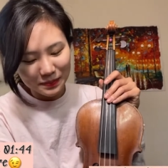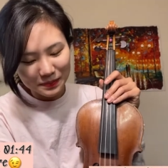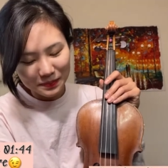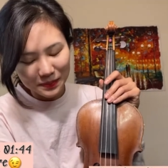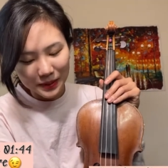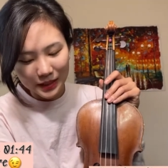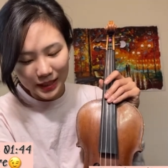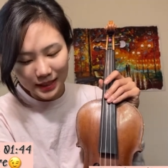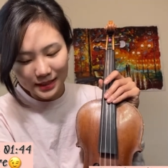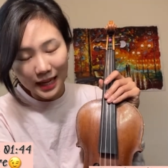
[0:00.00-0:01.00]

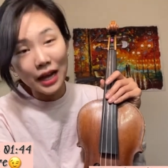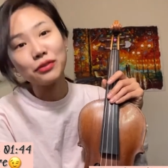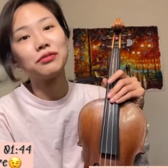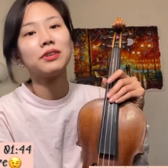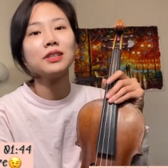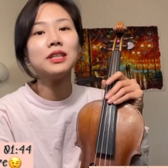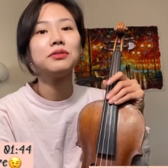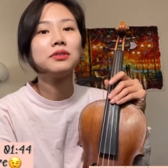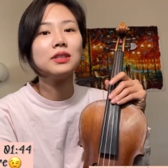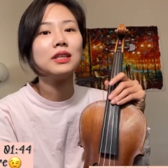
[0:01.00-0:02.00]
but I really,
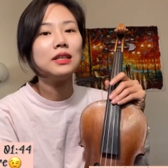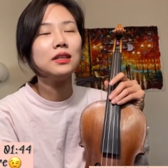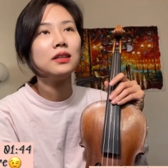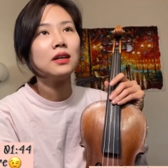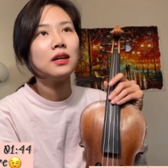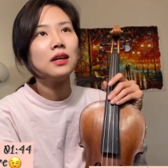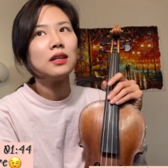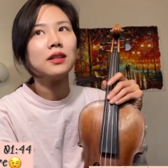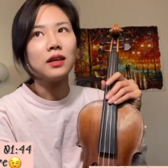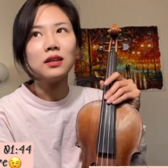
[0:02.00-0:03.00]
really
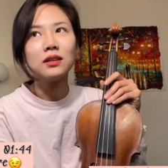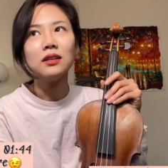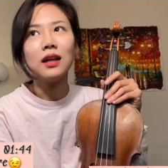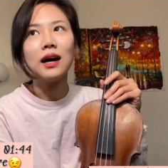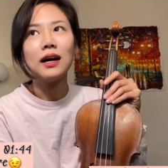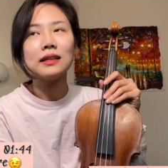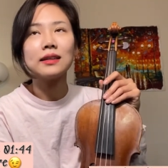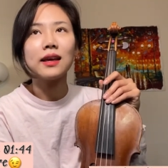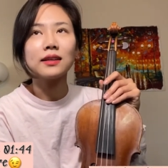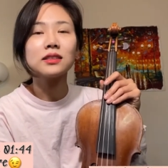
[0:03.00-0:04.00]
think a
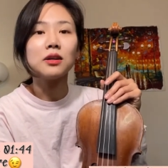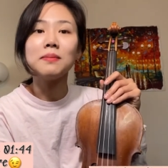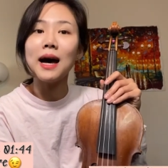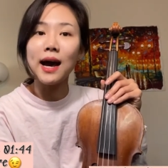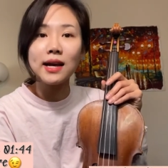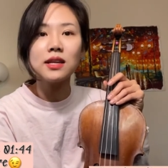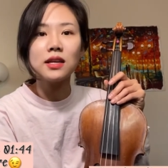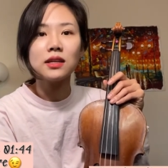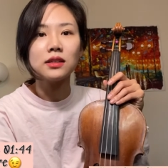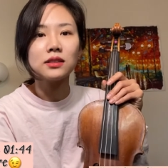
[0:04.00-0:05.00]
lot, get some
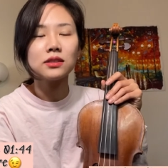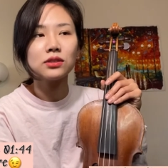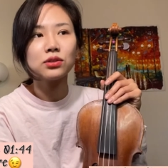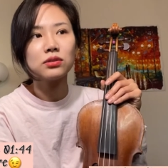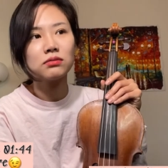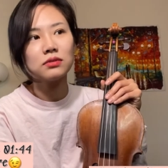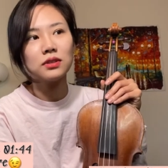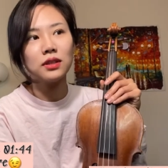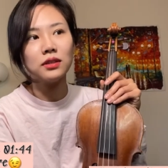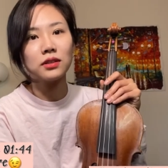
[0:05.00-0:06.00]
ideas
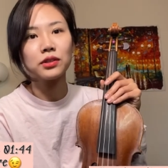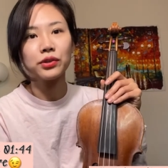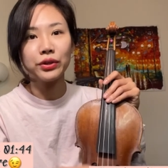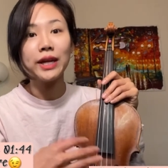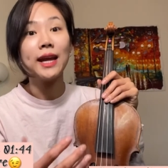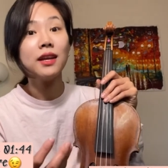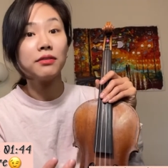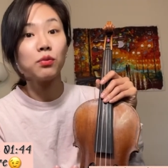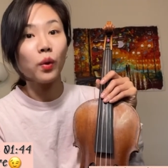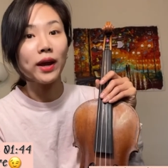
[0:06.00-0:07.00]
in
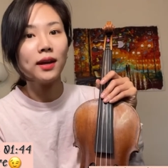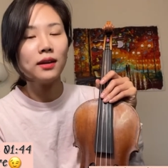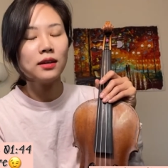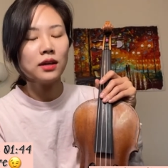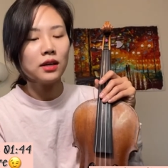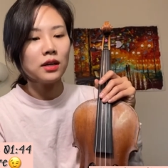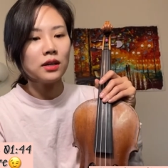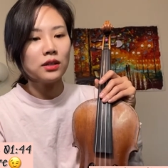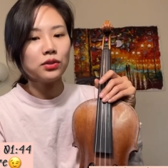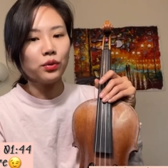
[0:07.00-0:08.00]
creative way
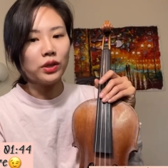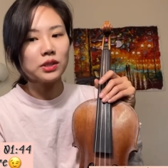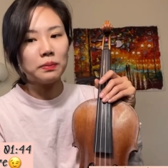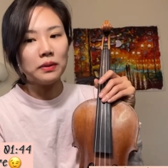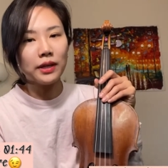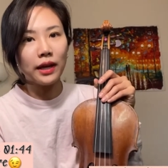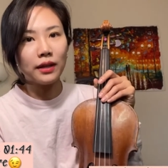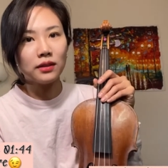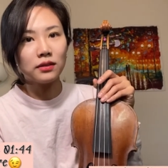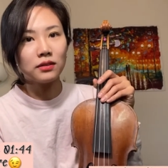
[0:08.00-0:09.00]
to
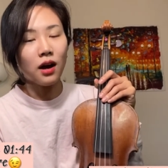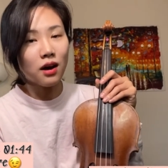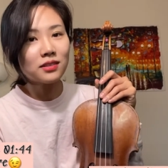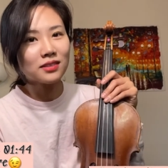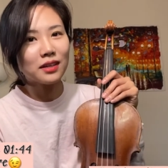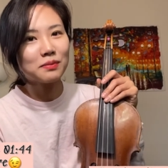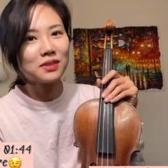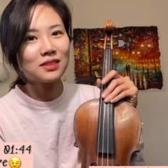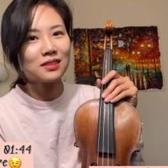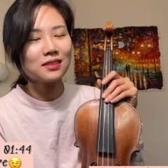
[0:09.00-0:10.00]
explain
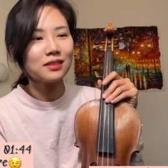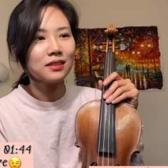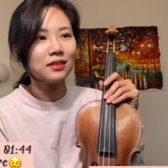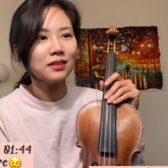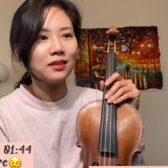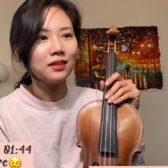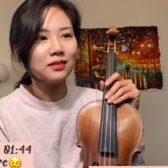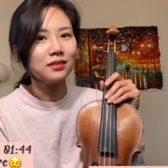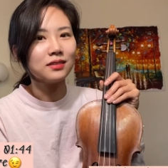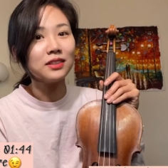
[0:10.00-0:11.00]
concepts
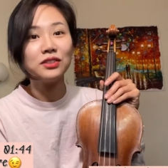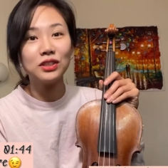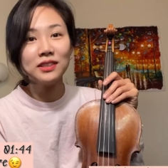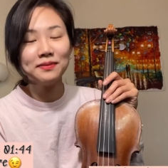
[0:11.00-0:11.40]
in teaching.